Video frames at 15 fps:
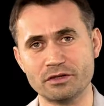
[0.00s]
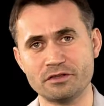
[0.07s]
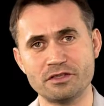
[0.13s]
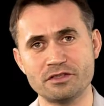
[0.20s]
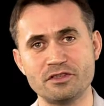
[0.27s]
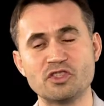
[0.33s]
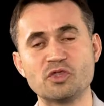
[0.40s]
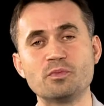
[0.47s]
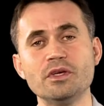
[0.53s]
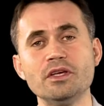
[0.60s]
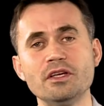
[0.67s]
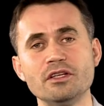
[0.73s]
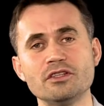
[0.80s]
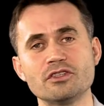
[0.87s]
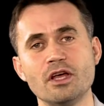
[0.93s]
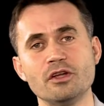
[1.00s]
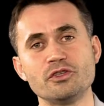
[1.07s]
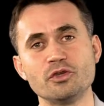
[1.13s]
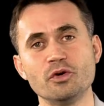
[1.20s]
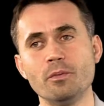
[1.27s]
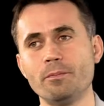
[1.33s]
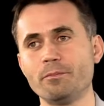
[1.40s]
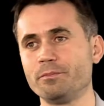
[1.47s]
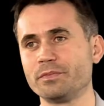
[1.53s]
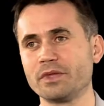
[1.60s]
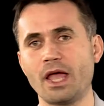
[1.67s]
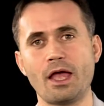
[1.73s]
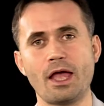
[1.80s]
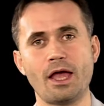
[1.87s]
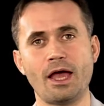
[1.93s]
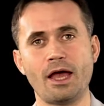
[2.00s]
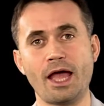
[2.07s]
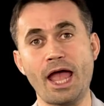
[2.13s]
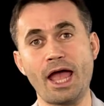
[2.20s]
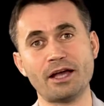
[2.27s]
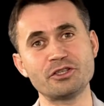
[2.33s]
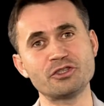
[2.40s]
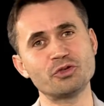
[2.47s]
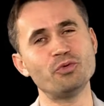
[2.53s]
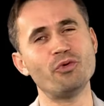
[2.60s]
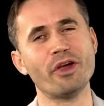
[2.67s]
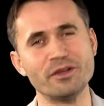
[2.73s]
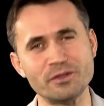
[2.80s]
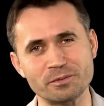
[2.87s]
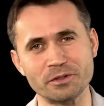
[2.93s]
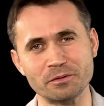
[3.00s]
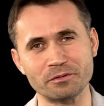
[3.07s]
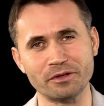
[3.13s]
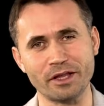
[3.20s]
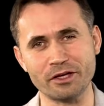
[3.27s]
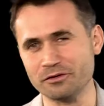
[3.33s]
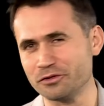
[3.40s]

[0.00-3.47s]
This is the speech to actuate people,